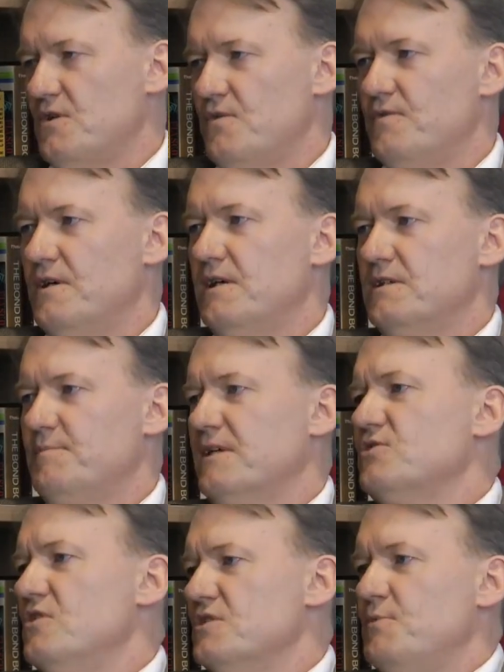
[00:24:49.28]
over.
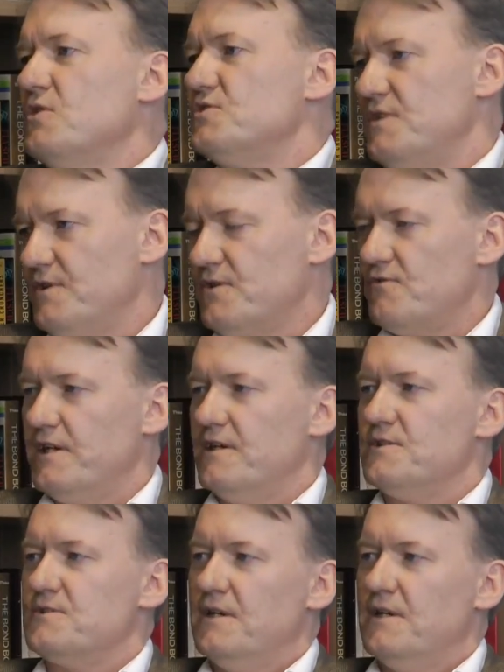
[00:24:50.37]
It turns positive at 3 years.